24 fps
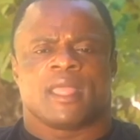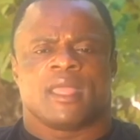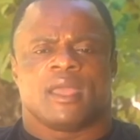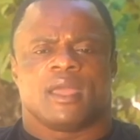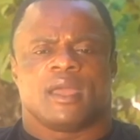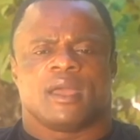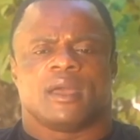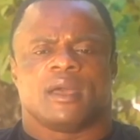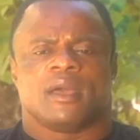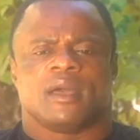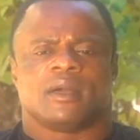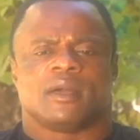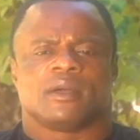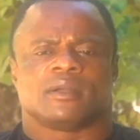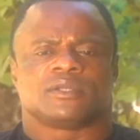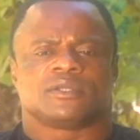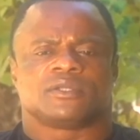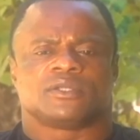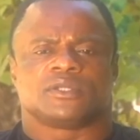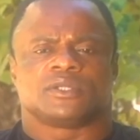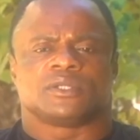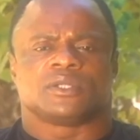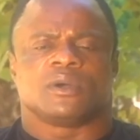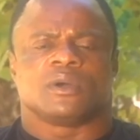
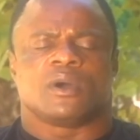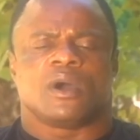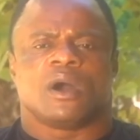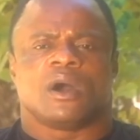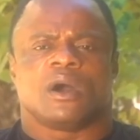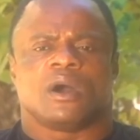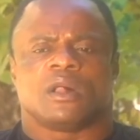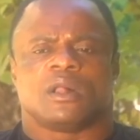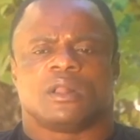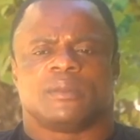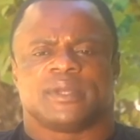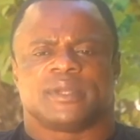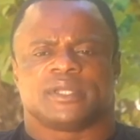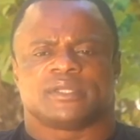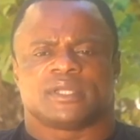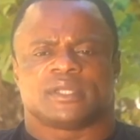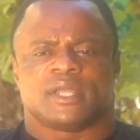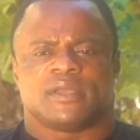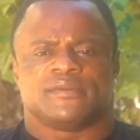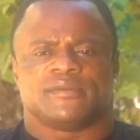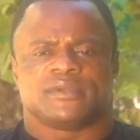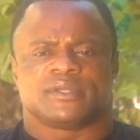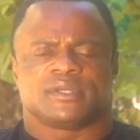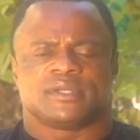to all my
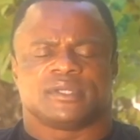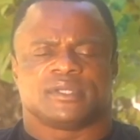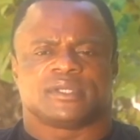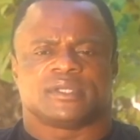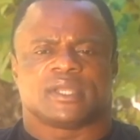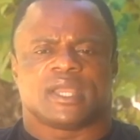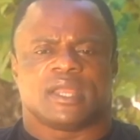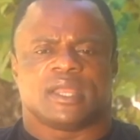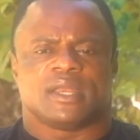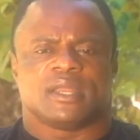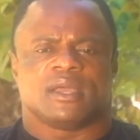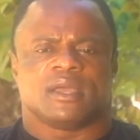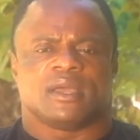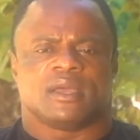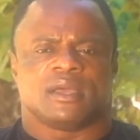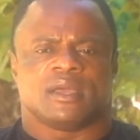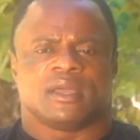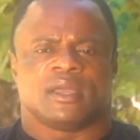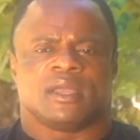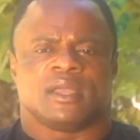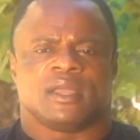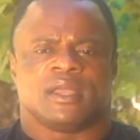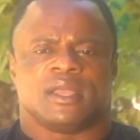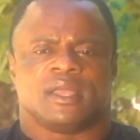services, and
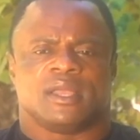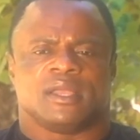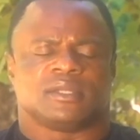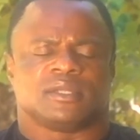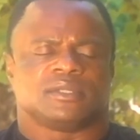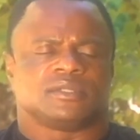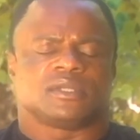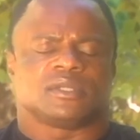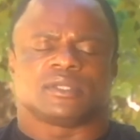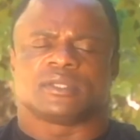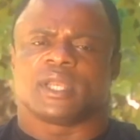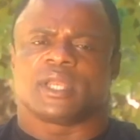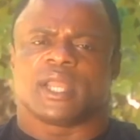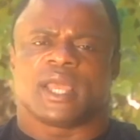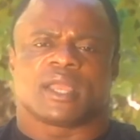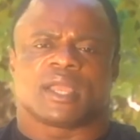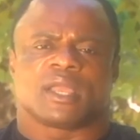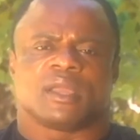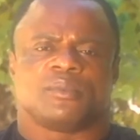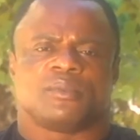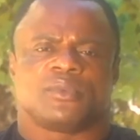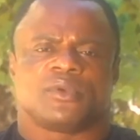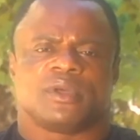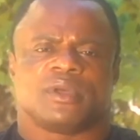is just like
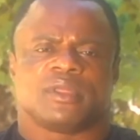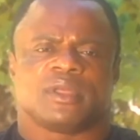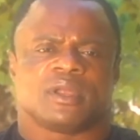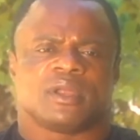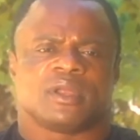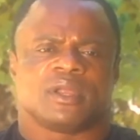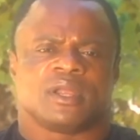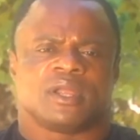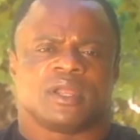a brother.